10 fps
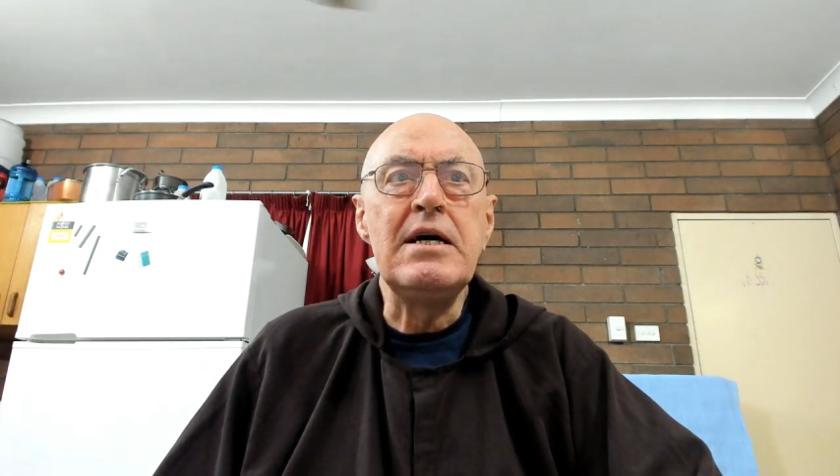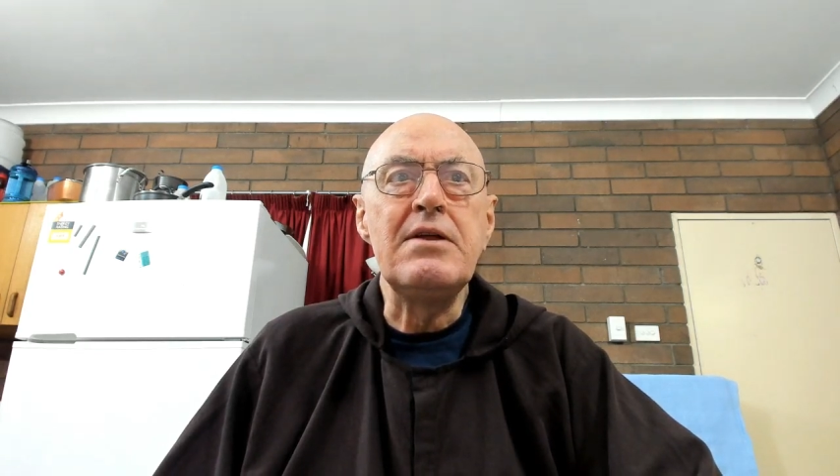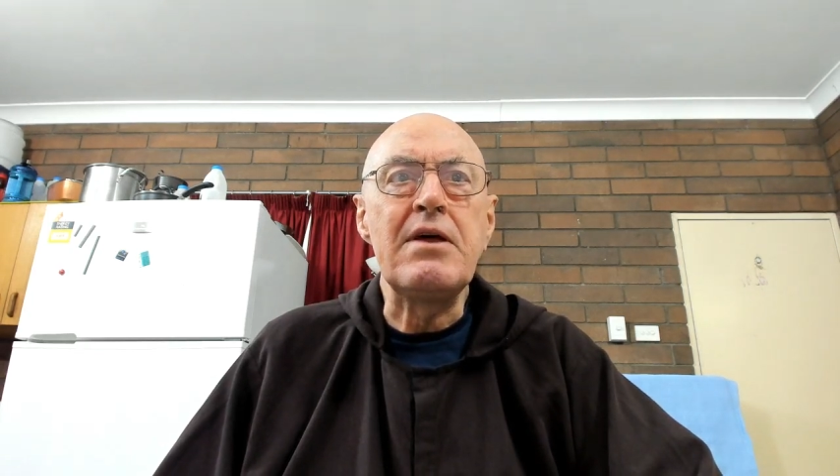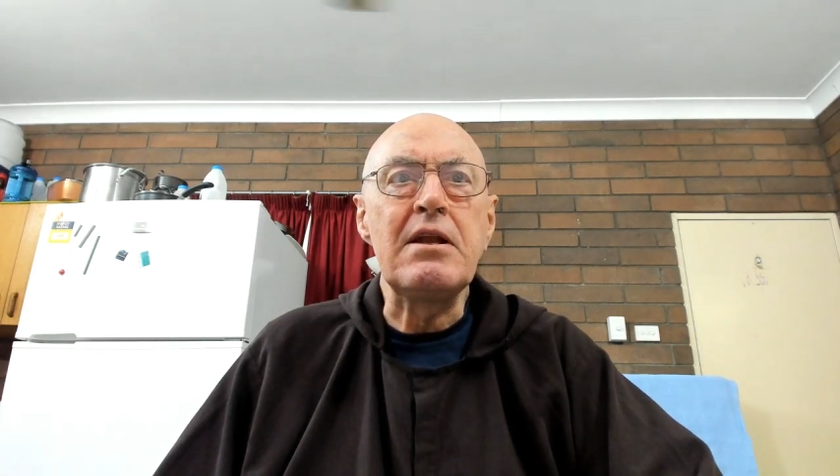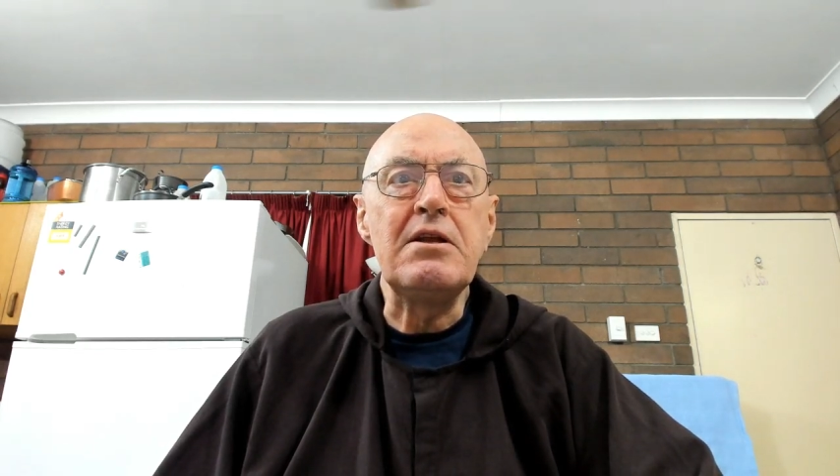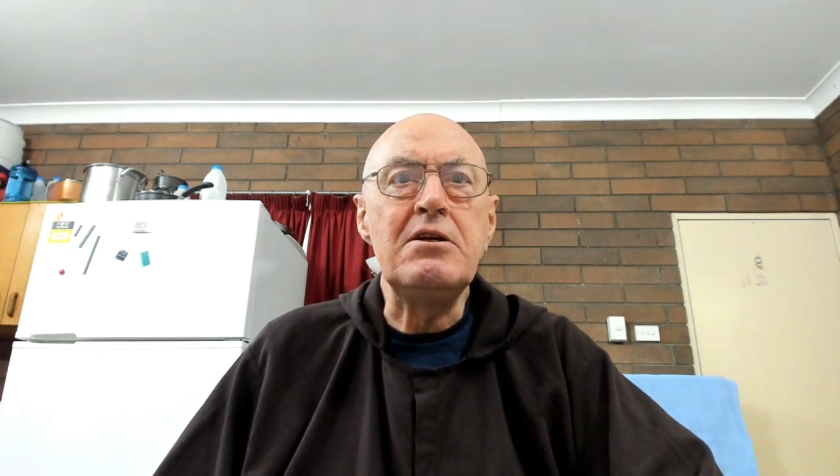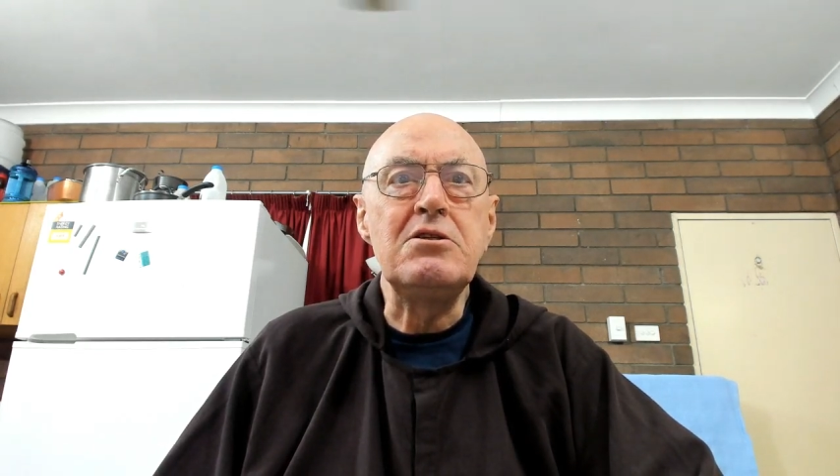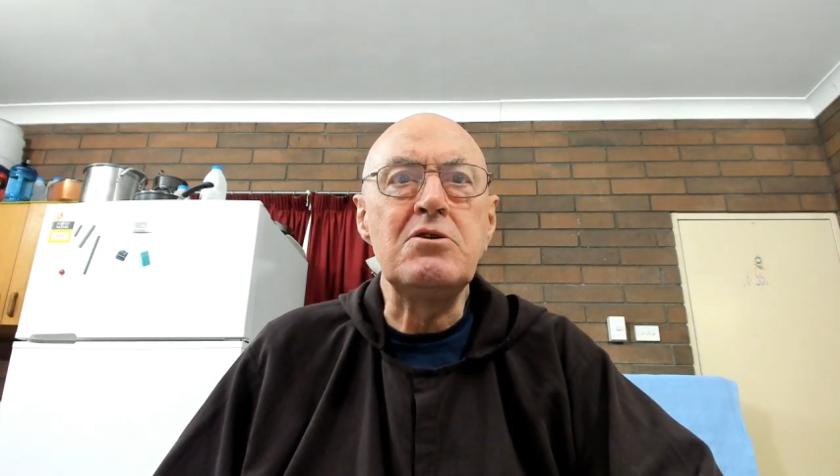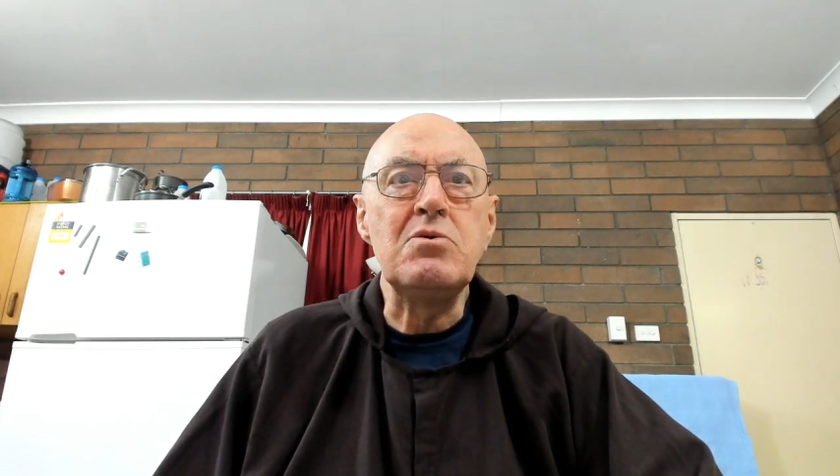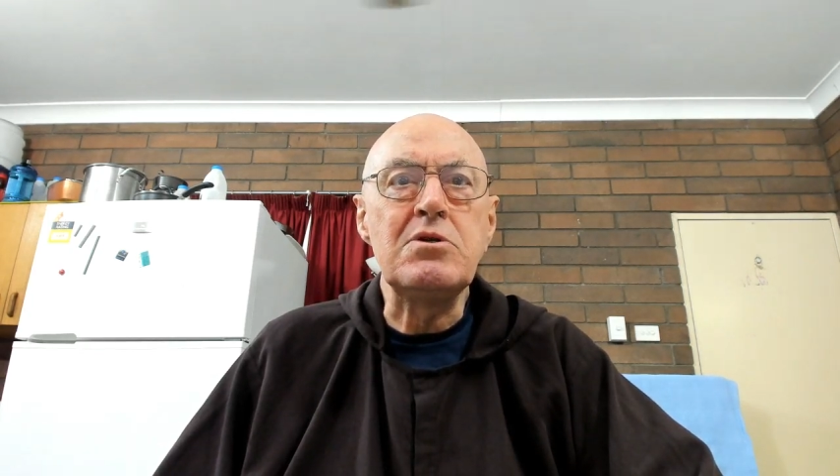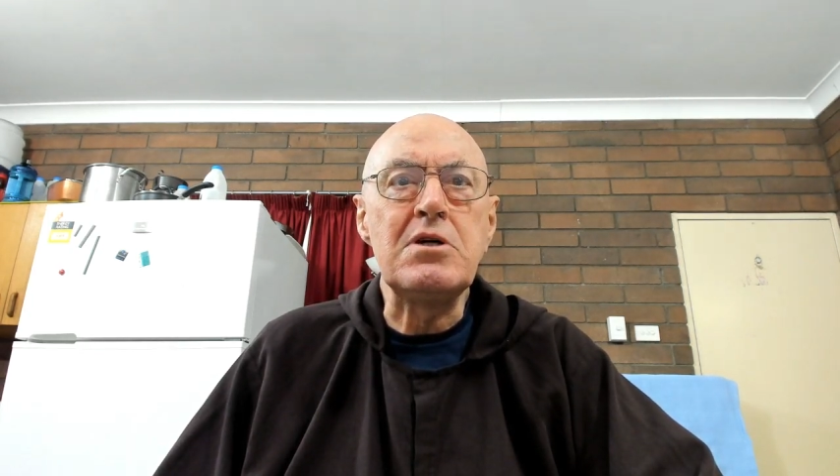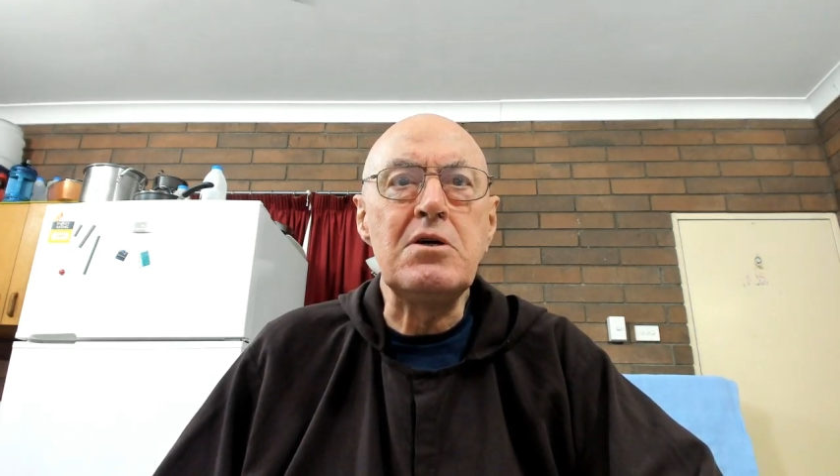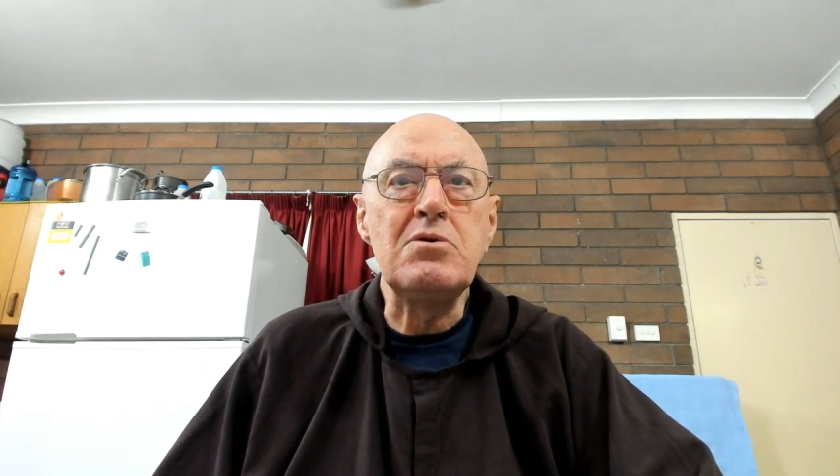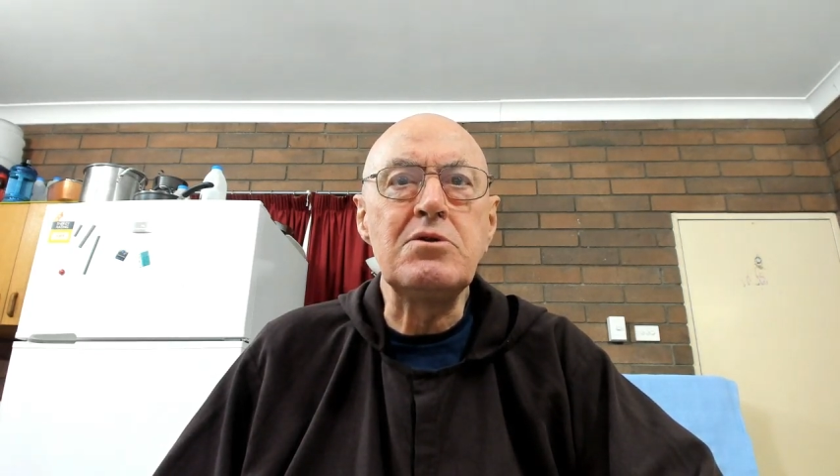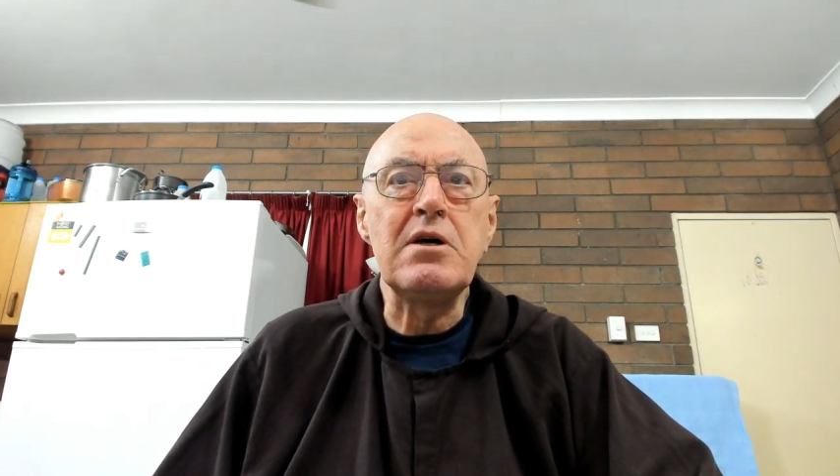that leads to a
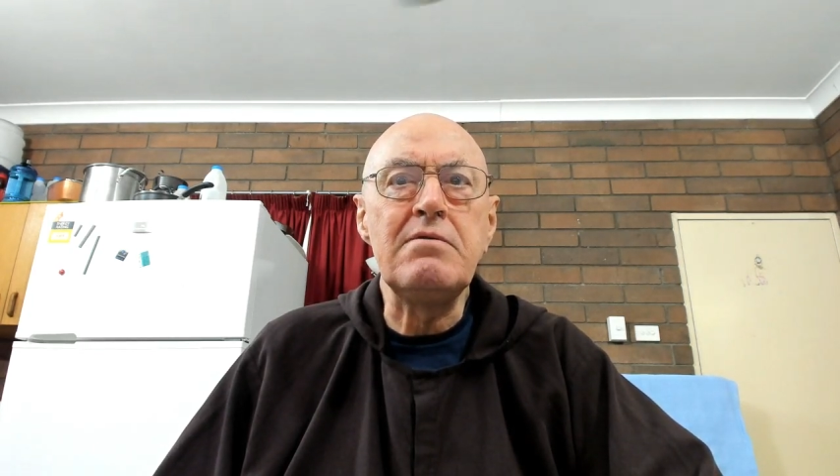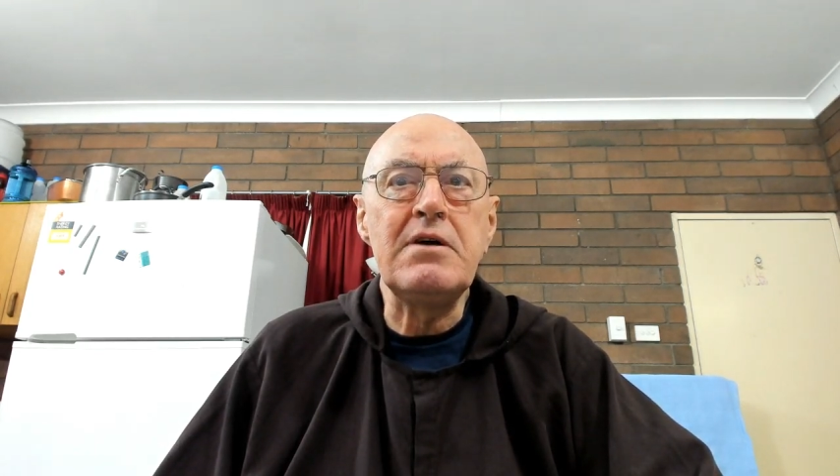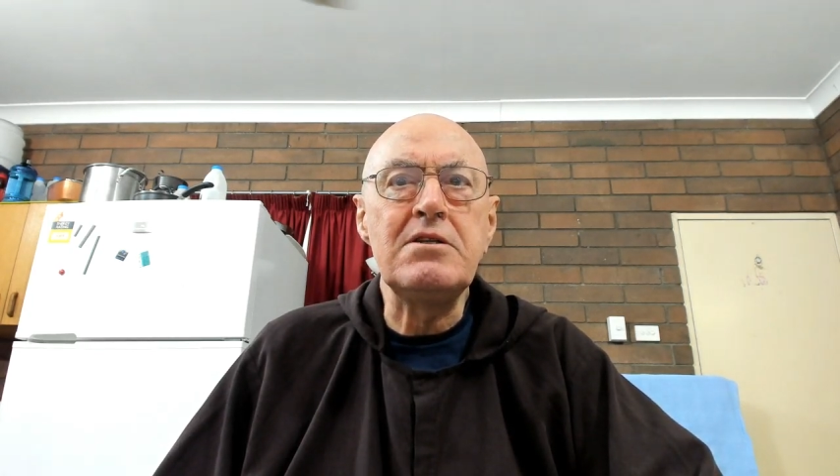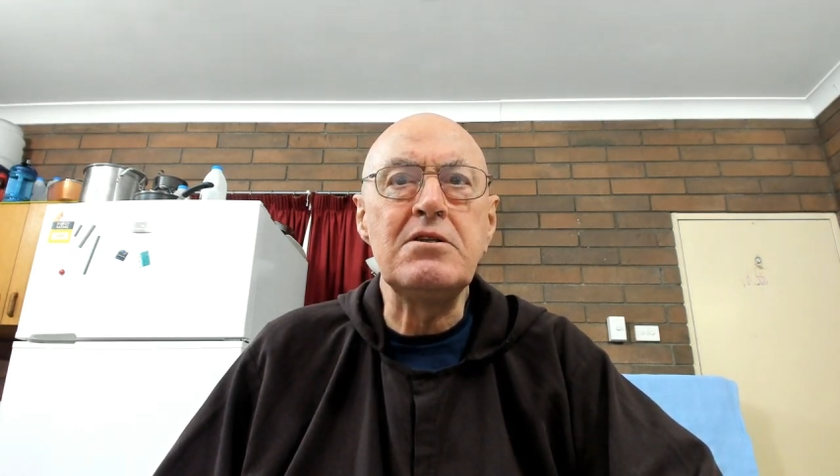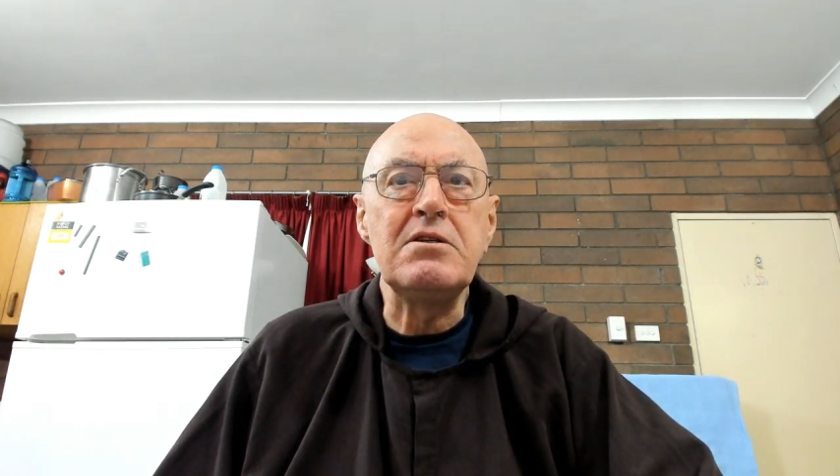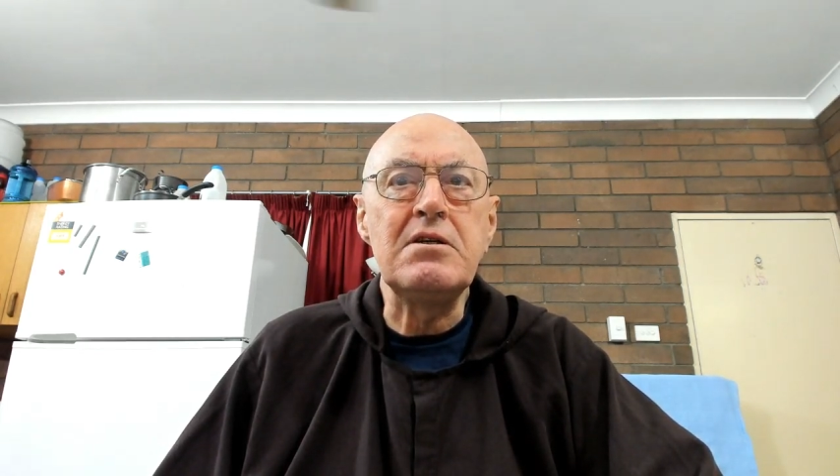soul's salvation.